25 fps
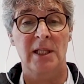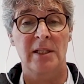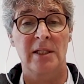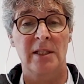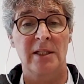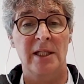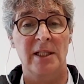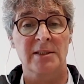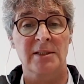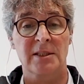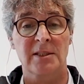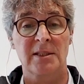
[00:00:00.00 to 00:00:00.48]
and
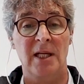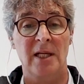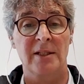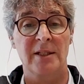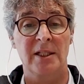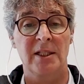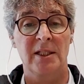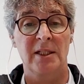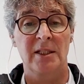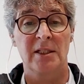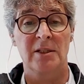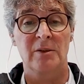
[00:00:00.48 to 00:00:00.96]
that's
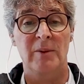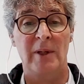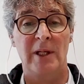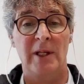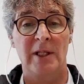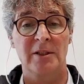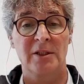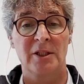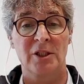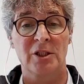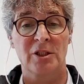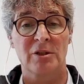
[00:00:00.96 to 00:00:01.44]
another
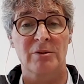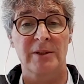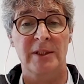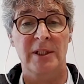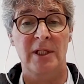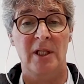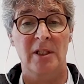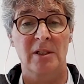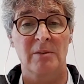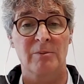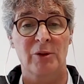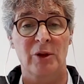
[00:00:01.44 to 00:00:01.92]
advantage
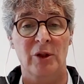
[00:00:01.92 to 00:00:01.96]
regarding